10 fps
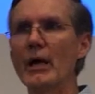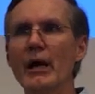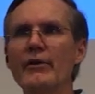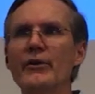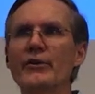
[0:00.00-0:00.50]

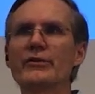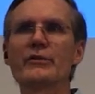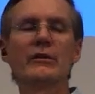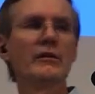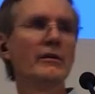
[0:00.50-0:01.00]

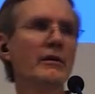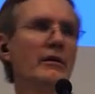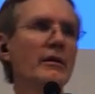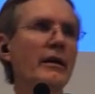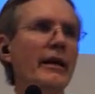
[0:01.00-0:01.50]
others.
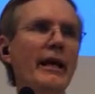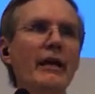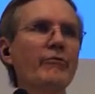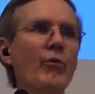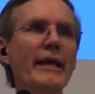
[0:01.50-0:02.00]

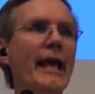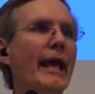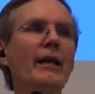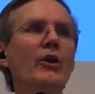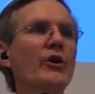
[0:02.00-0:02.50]
If we
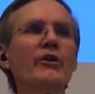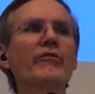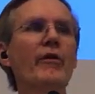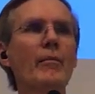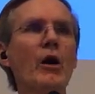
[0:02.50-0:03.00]
can't learn
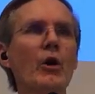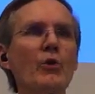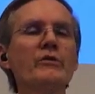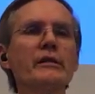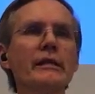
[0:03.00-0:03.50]
from our
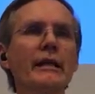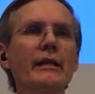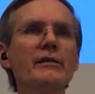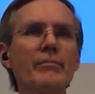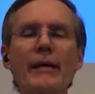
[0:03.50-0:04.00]
own
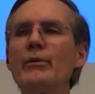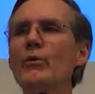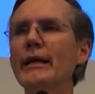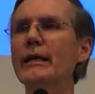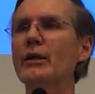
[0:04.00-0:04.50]
sins, maybe
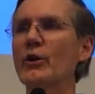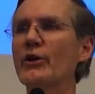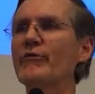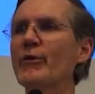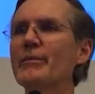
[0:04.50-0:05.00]
we can
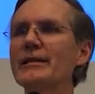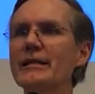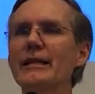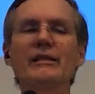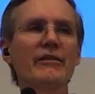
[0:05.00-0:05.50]
learn from the
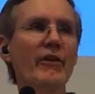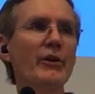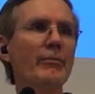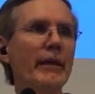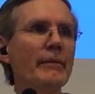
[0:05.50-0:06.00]
sins of
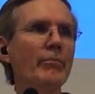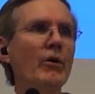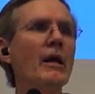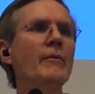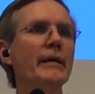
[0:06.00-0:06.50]
other people.